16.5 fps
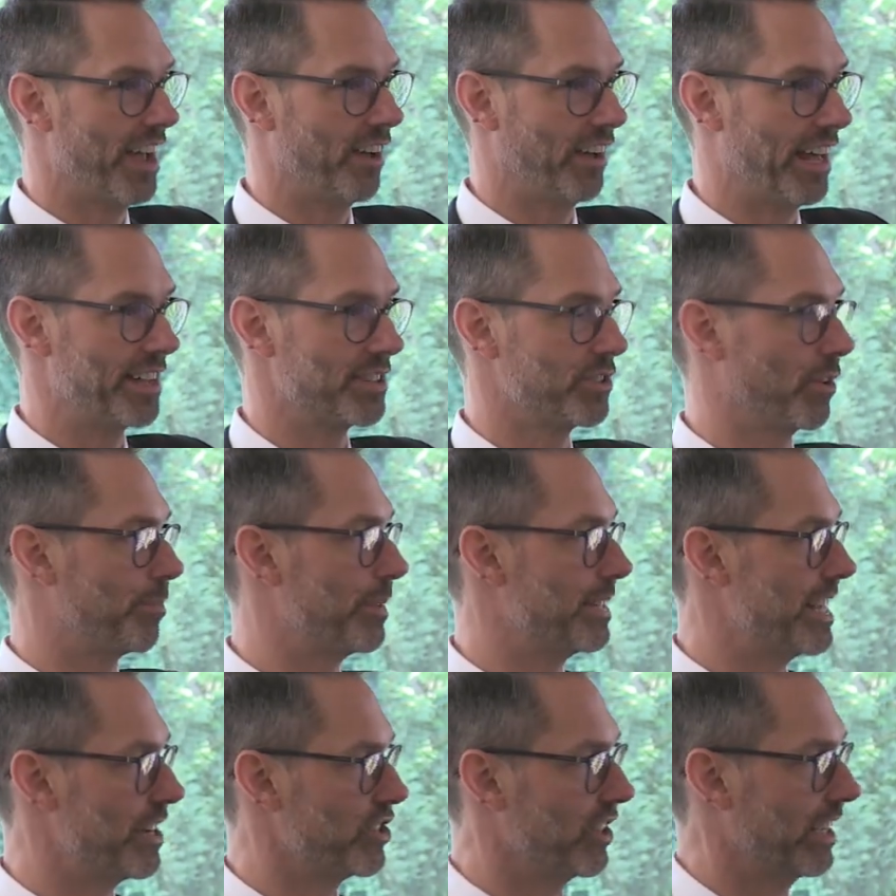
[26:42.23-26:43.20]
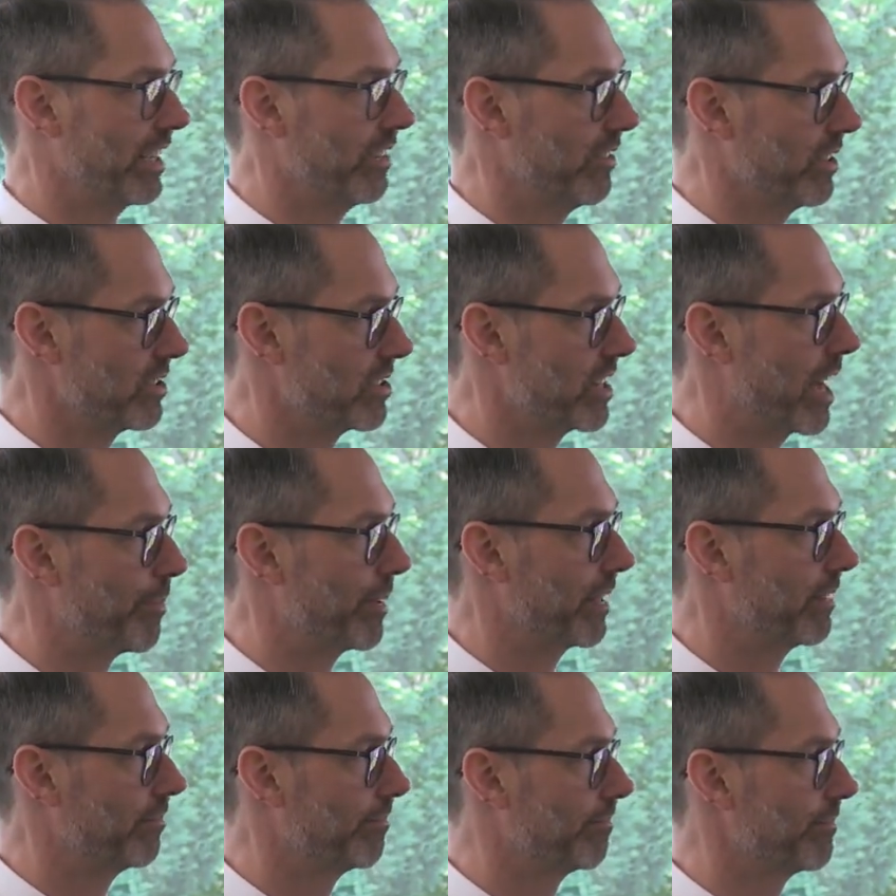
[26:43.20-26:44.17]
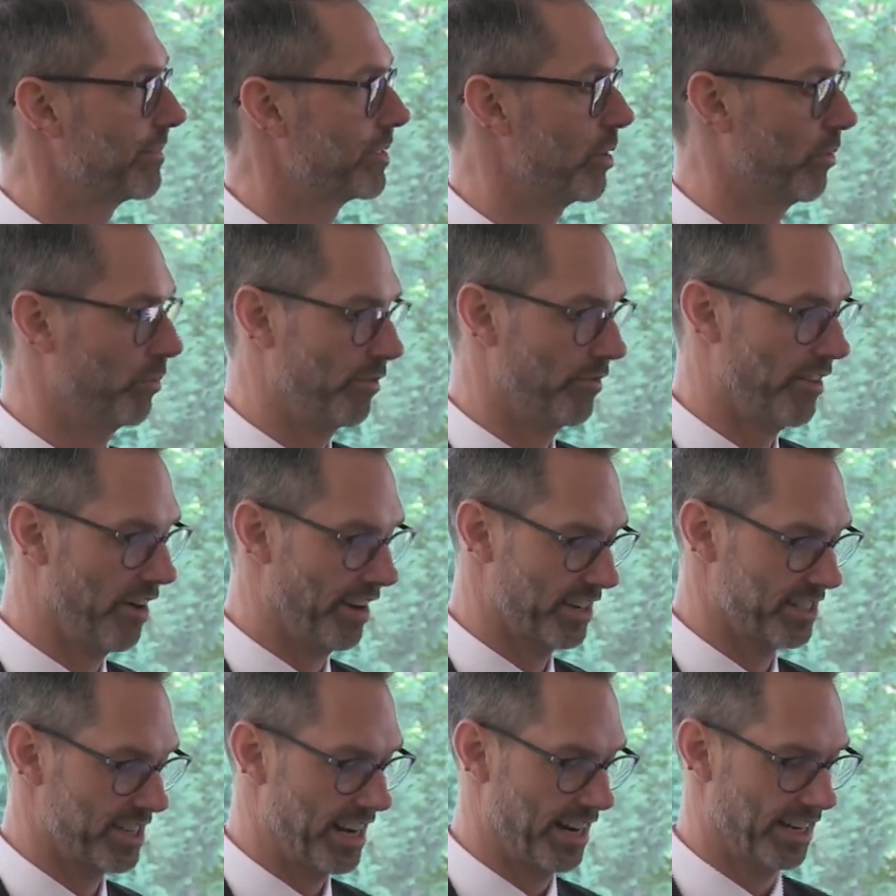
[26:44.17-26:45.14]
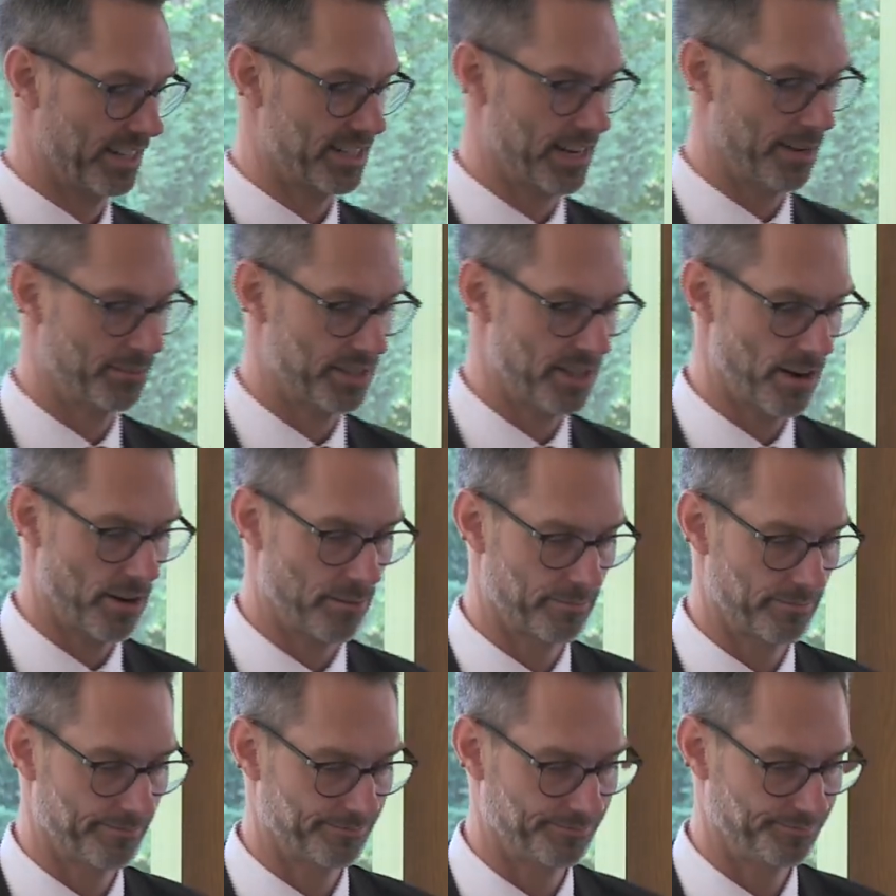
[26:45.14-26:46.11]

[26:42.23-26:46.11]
ALS or potentially even stop it. So very exciting times hmm.